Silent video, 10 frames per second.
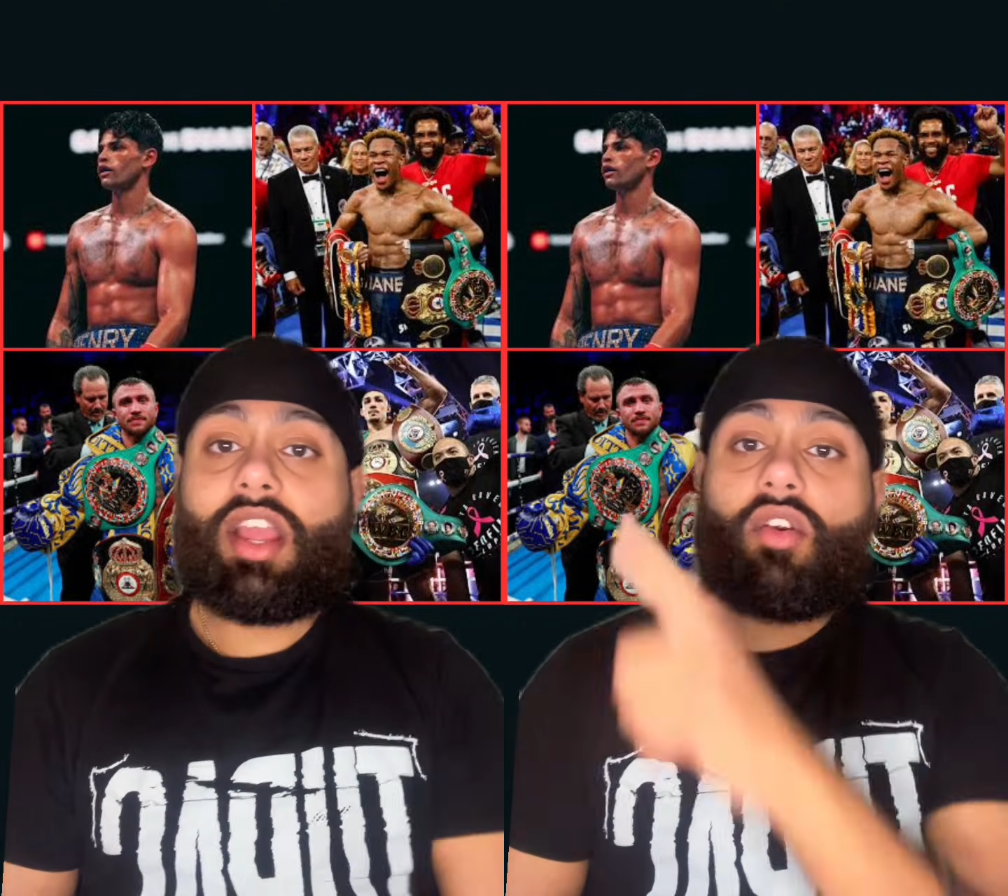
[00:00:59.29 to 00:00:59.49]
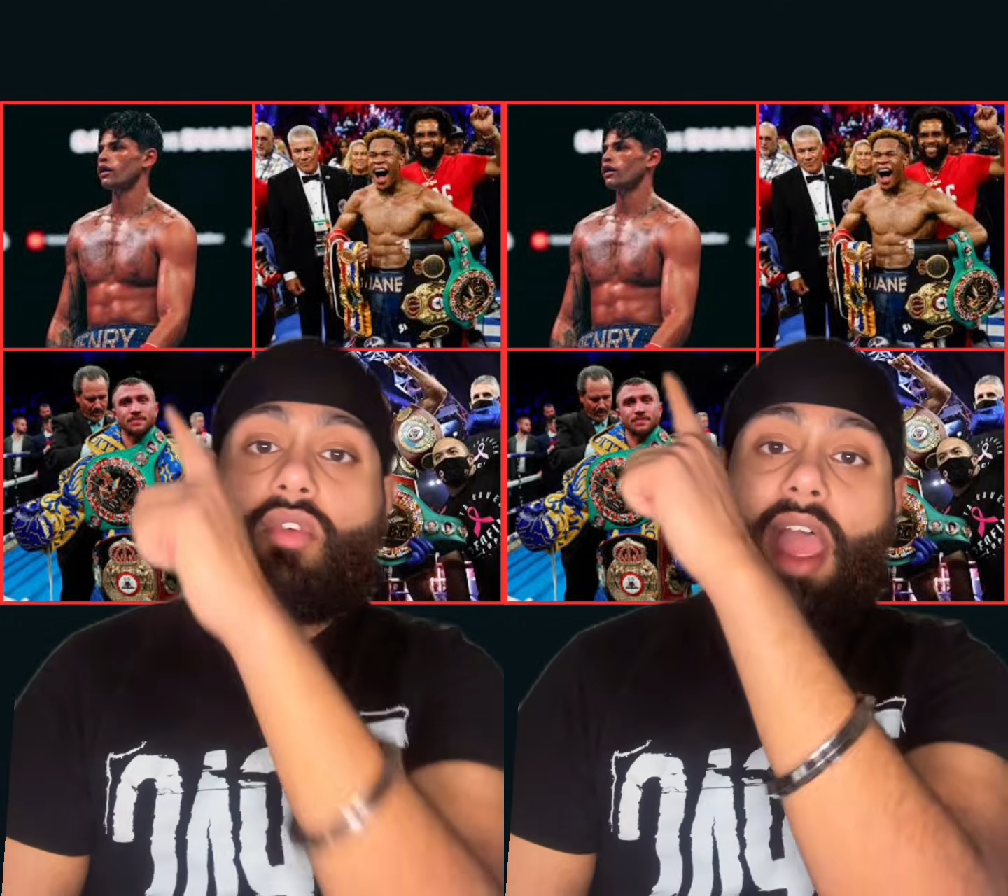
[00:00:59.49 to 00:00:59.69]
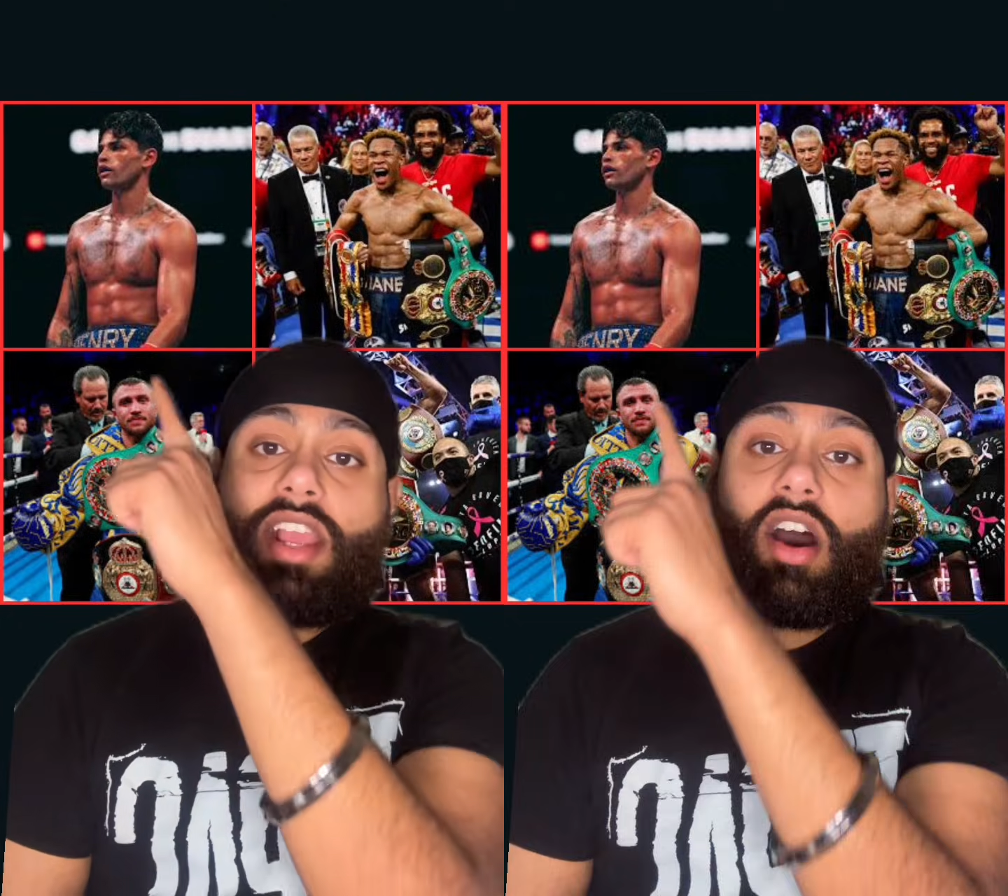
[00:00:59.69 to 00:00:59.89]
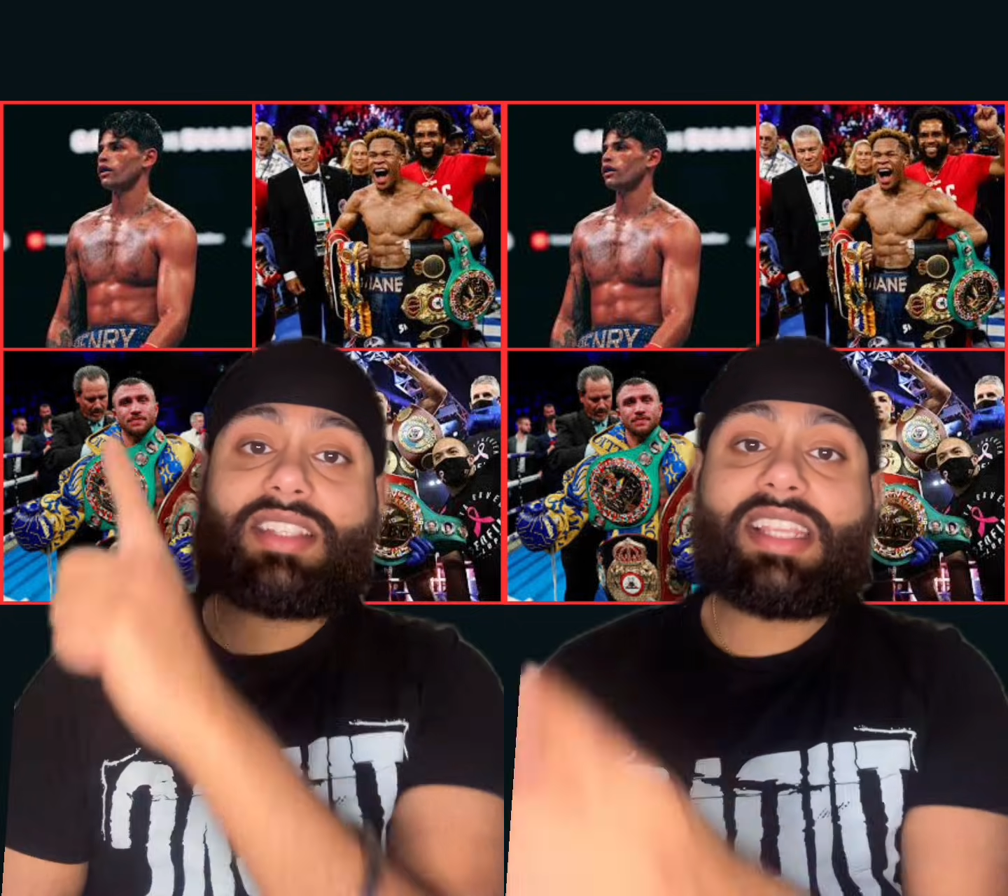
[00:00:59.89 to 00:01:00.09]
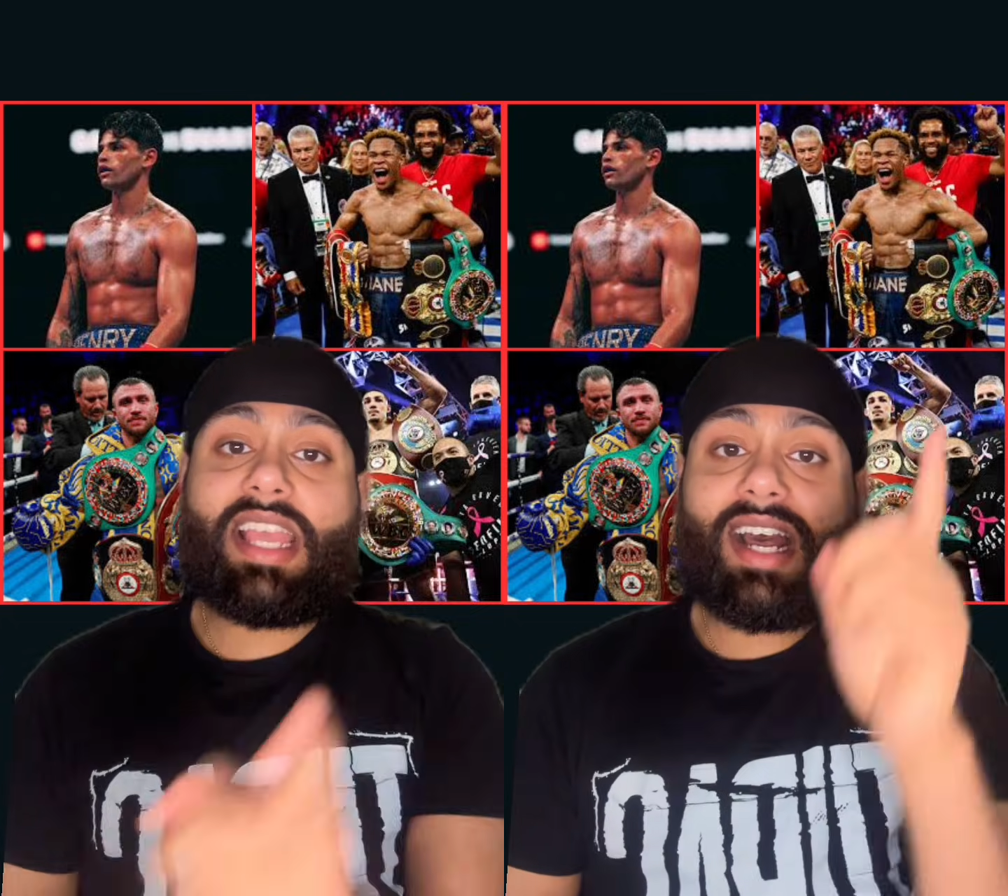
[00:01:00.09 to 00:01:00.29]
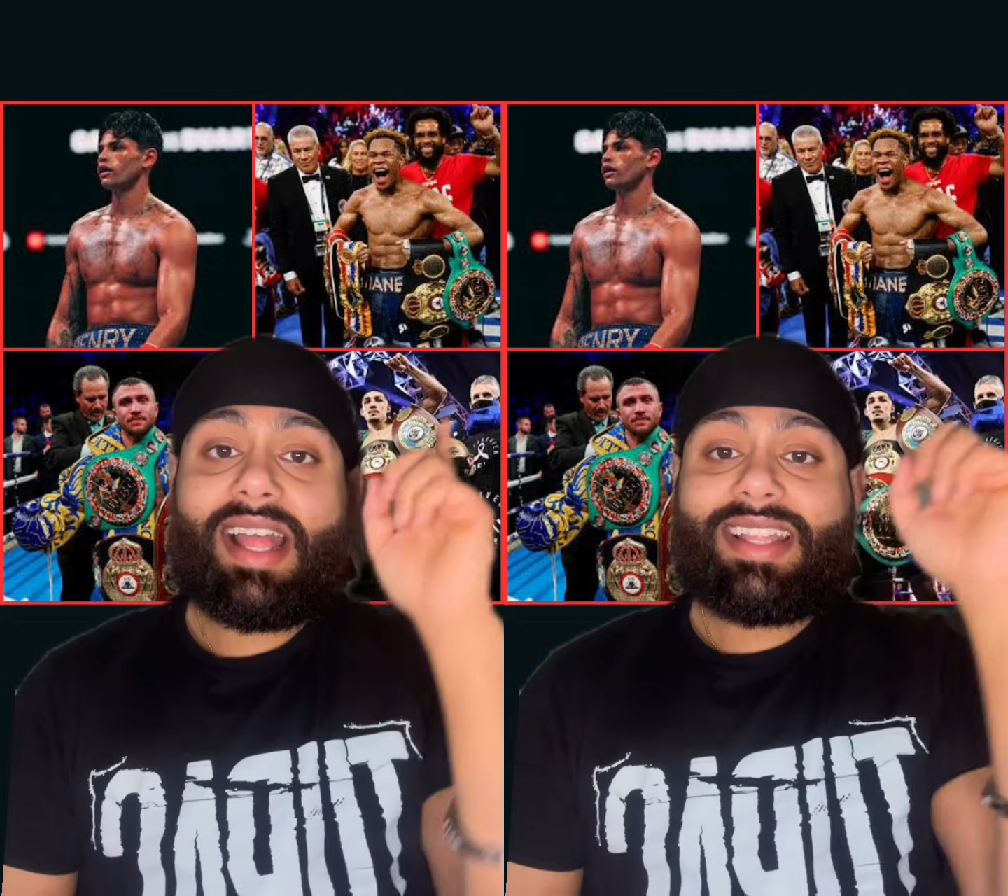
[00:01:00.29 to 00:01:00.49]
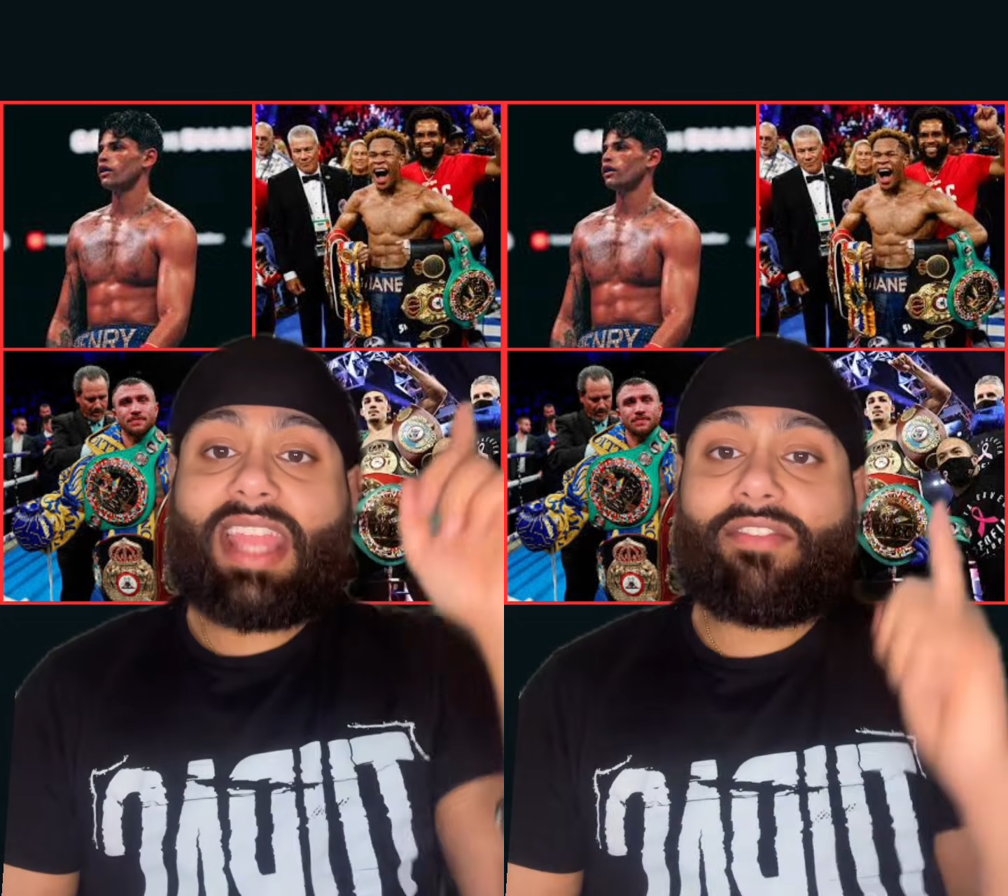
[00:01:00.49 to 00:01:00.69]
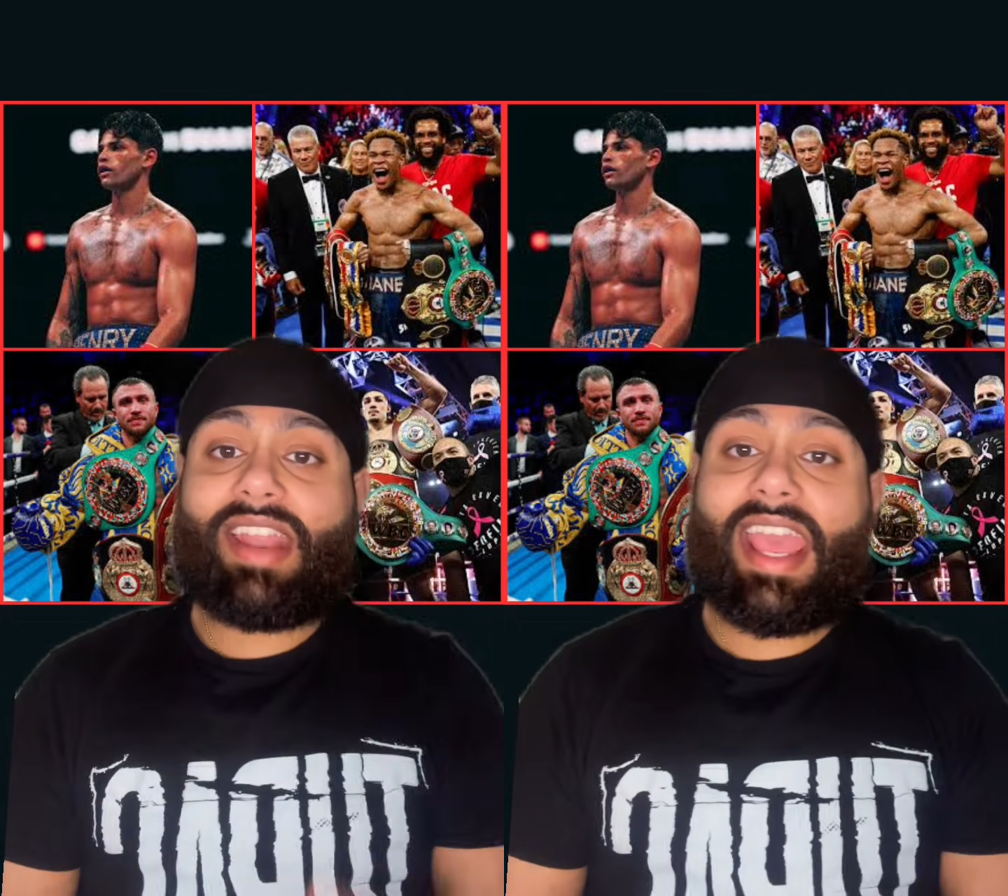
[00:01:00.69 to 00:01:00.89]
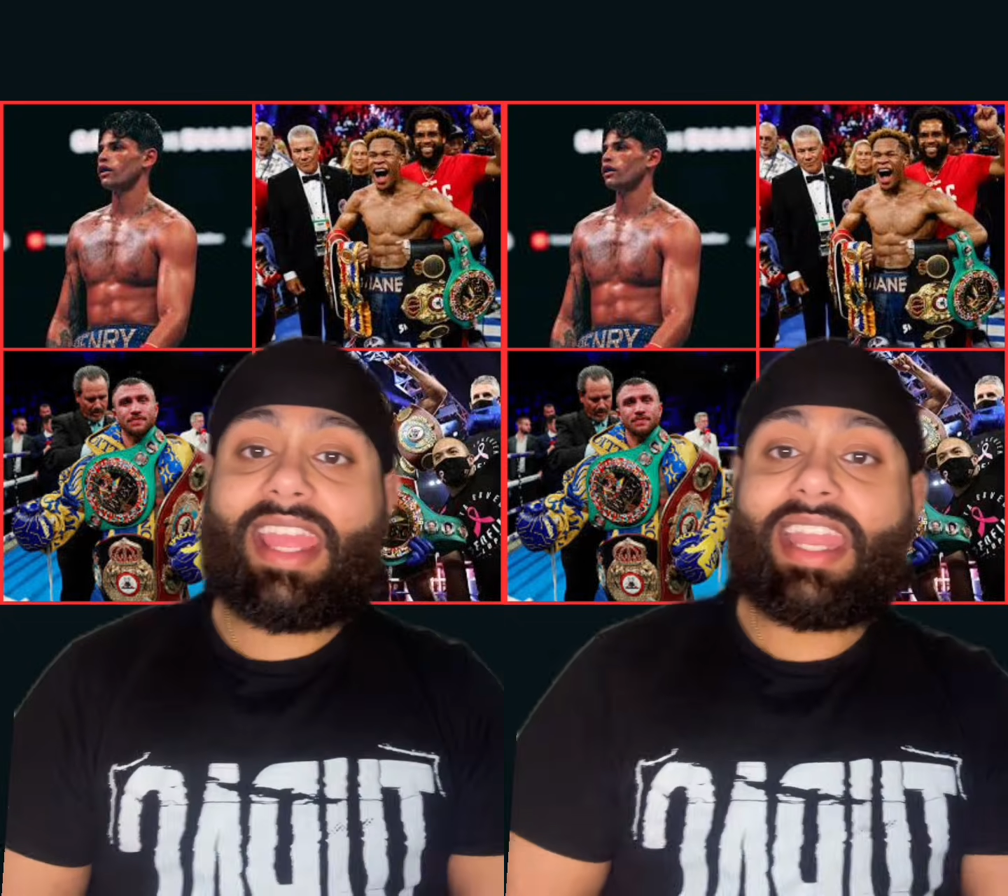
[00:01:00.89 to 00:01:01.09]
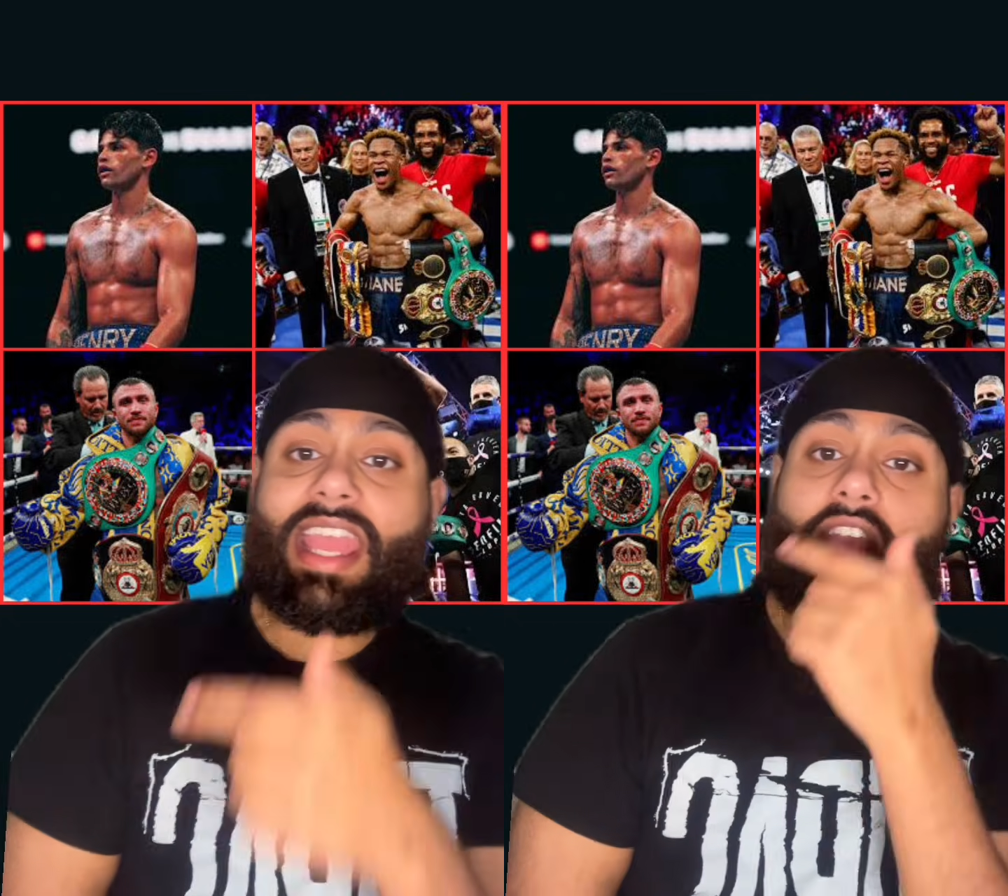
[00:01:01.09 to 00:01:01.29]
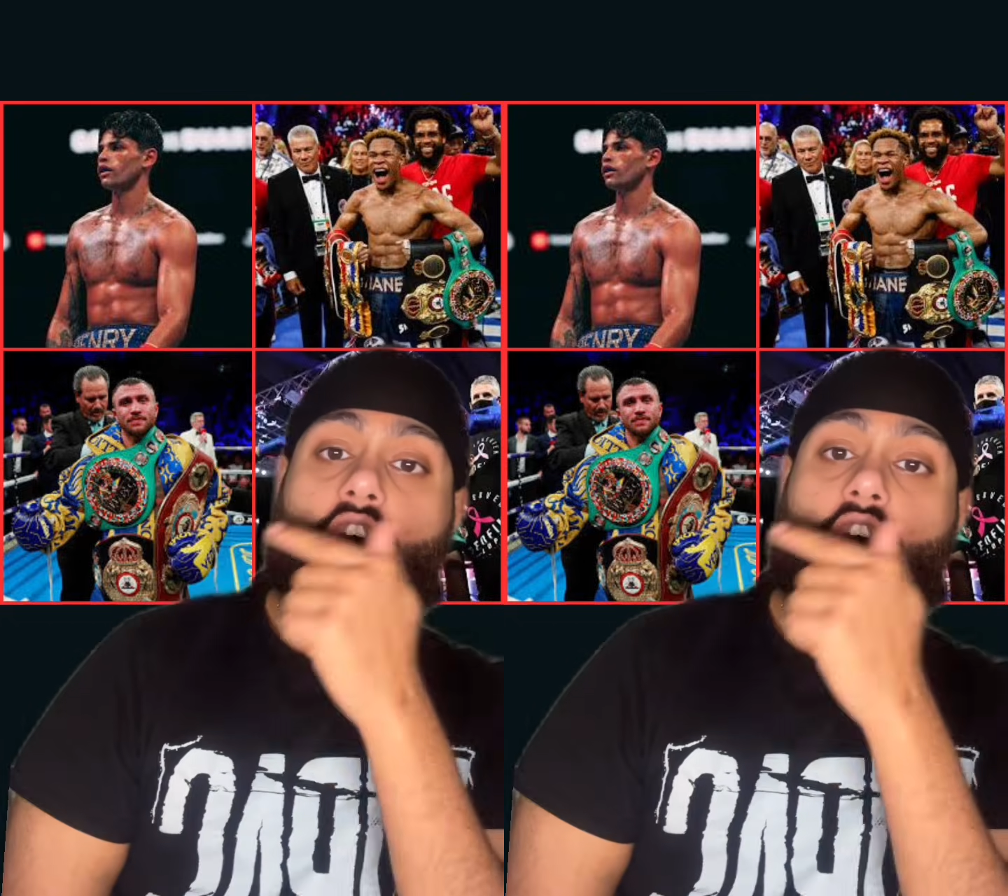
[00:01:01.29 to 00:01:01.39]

Ryan Garcia, Devin Haney,